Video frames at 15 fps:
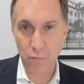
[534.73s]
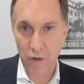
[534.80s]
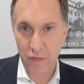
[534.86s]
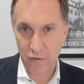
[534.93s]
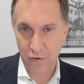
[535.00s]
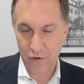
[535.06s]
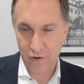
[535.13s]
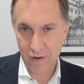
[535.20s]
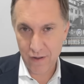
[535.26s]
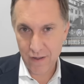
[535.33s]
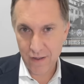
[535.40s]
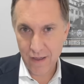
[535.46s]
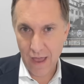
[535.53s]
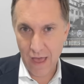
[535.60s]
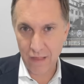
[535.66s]
Whether
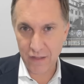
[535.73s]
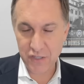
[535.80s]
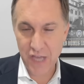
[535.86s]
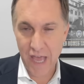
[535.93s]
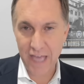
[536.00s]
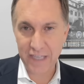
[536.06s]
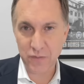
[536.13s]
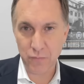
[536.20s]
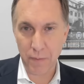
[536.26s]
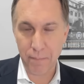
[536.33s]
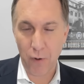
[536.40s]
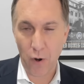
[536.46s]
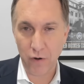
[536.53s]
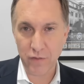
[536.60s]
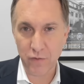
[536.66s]
Alan Jackson will be
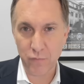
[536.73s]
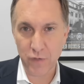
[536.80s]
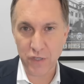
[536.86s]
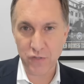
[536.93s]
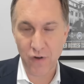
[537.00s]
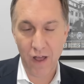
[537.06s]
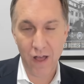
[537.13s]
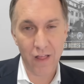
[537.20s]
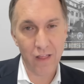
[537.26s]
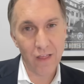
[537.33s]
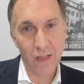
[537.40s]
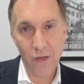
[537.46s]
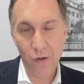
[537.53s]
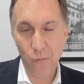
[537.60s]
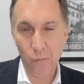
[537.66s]
part of the retrial,
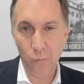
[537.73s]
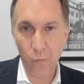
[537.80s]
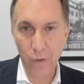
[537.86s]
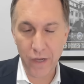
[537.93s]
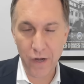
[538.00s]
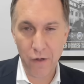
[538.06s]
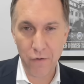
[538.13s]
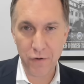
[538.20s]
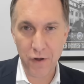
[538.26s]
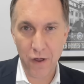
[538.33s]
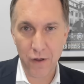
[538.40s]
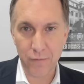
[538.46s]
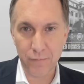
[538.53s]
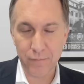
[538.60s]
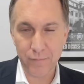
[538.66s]
we don't
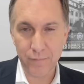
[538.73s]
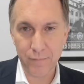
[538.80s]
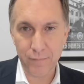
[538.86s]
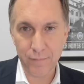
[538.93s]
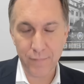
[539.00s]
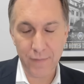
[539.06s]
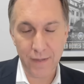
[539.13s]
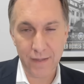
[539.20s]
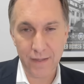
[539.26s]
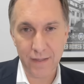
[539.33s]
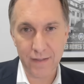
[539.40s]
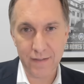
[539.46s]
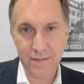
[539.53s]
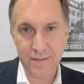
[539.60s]
know. He's,